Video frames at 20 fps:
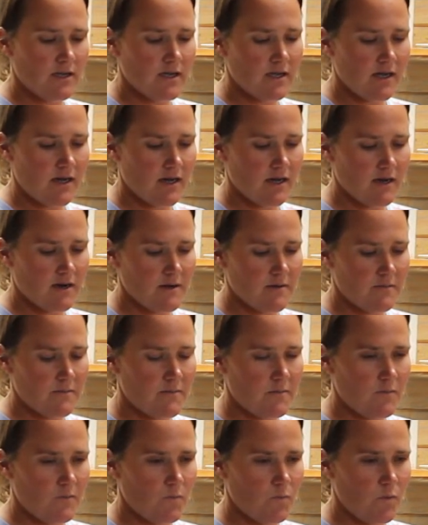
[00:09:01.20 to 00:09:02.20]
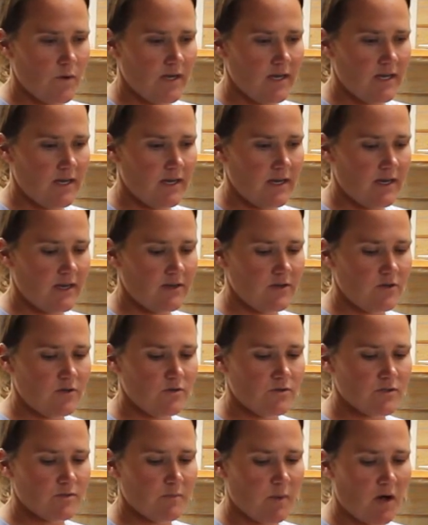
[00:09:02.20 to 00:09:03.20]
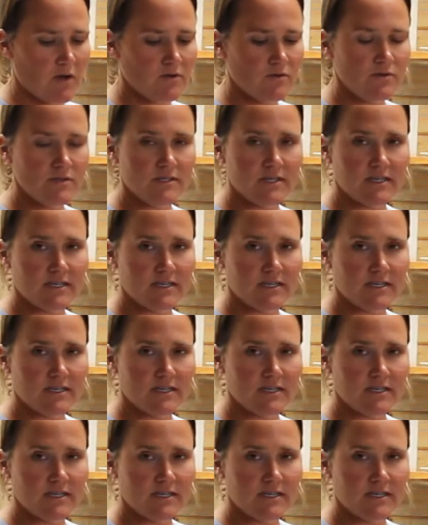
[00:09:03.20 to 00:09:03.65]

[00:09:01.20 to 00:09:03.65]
um, we use bottles that